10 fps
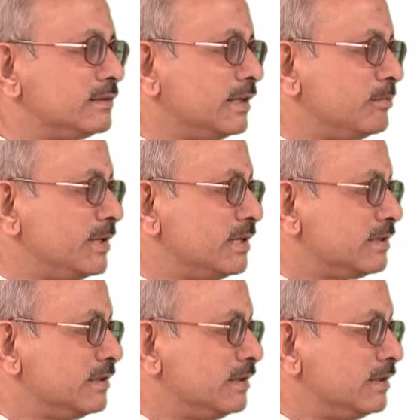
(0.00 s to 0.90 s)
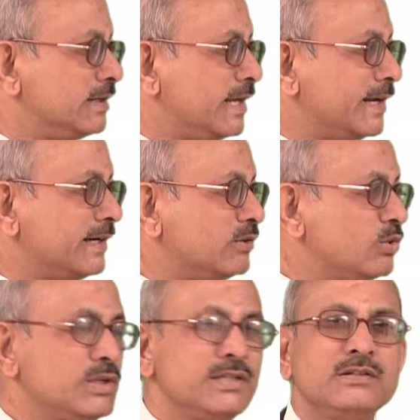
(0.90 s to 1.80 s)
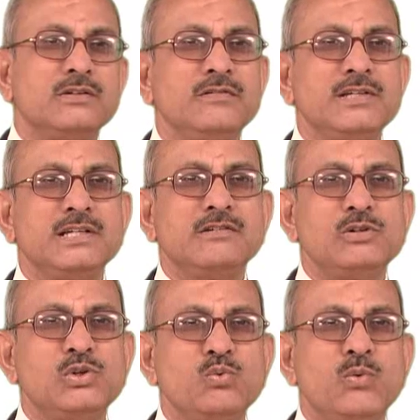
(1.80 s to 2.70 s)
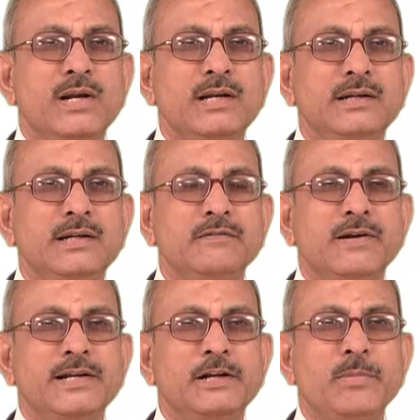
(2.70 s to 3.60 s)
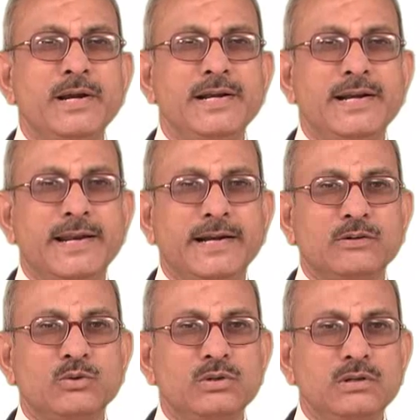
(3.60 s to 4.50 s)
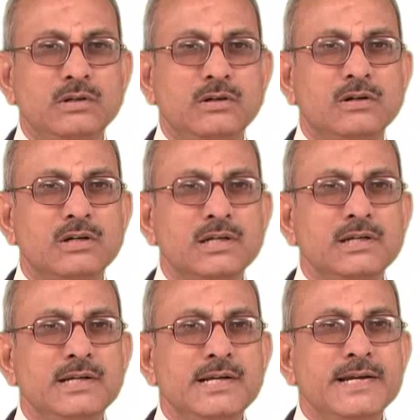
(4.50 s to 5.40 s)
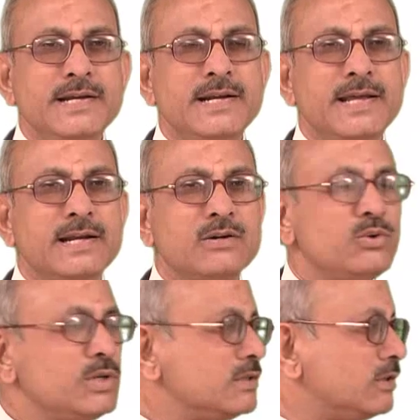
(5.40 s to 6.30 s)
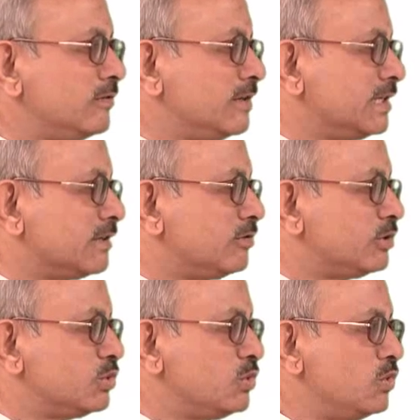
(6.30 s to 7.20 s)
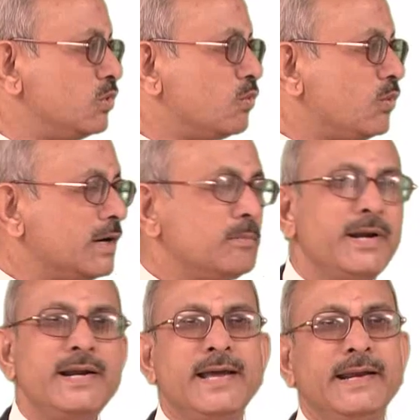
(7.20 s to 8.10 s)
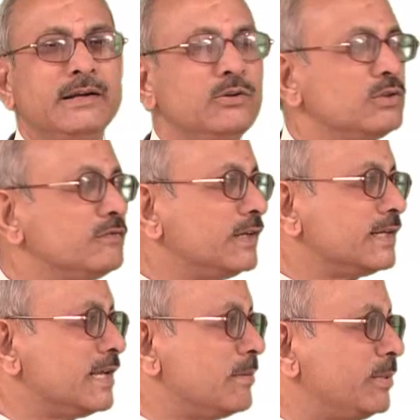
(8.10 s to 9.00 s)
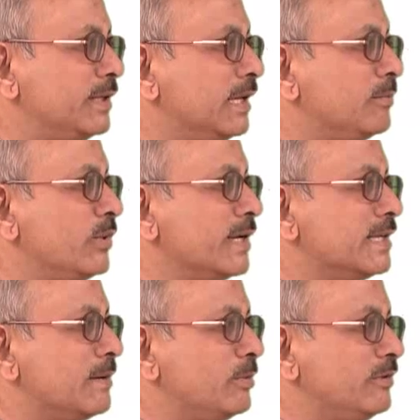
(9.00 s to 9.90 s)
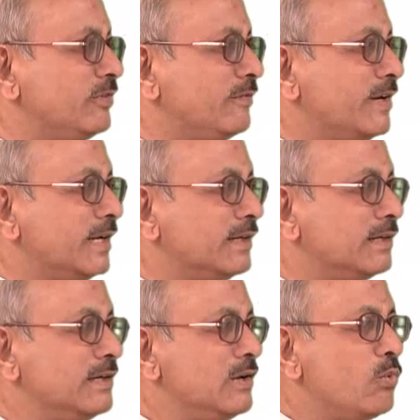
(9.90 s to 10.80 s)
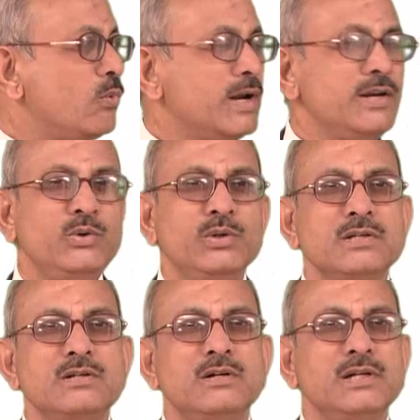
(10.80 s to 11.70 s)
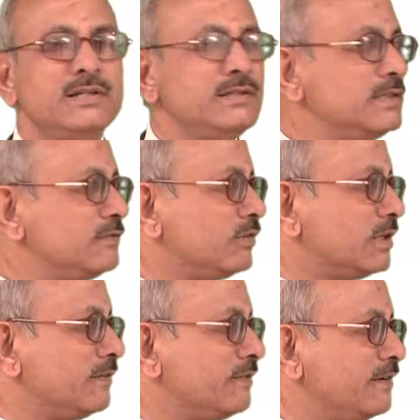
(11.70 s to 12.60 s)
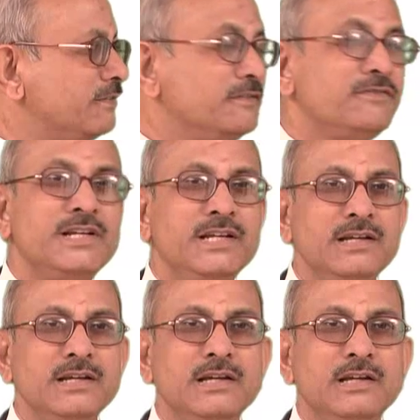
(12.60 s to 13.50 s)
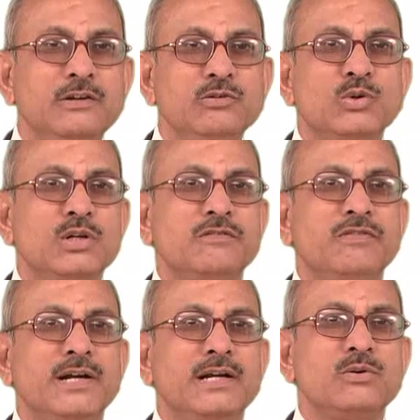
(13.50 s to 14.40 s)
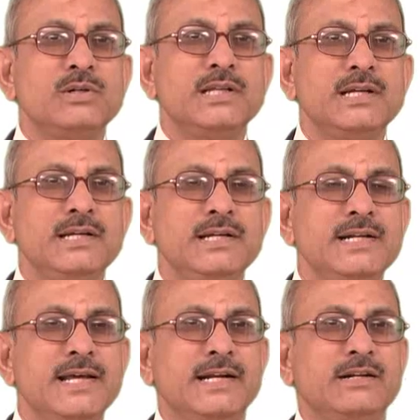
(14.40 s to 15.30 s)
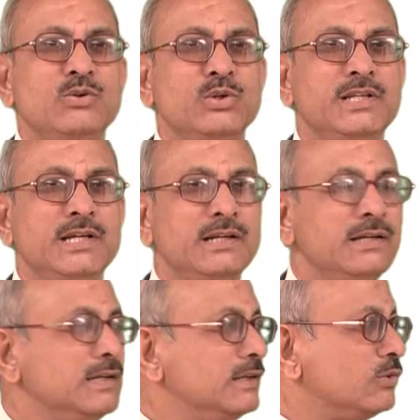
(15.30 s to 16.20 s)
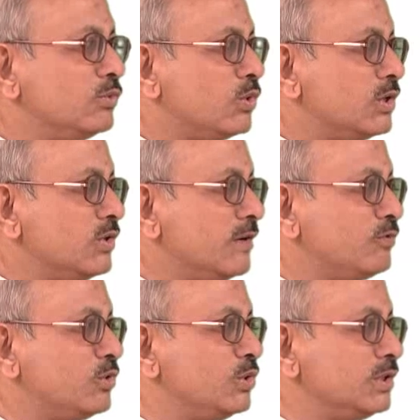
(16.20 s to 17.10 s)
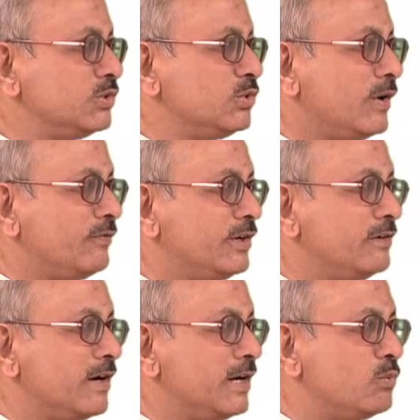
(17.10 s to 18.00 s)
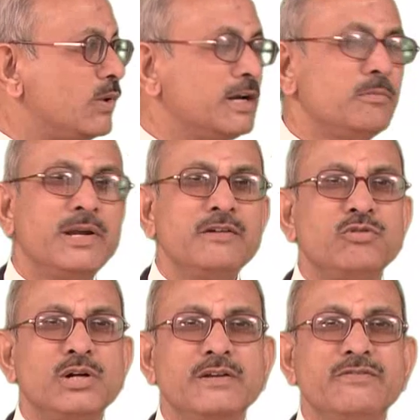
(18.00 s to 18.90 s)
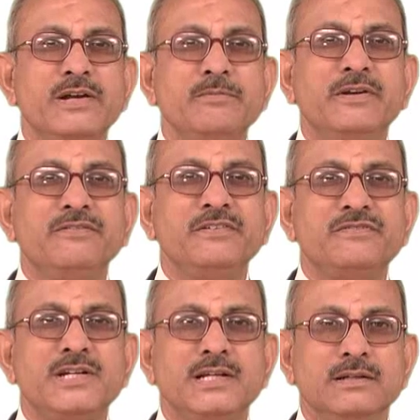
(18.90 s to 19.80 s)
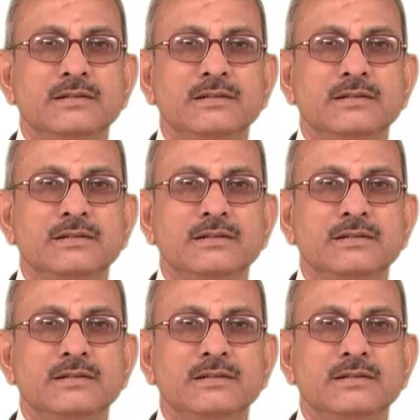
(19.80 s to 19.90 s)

That means direct quote is always equal to 1 divided by indirect quote, or indirect quote is always equal to 1 by direct quote. For example, in the above example, if you have taken 1 US dollars is 45.50, if you want to find out the indirect quote there, what you have to do is you have to divide 1 by 45 by 50.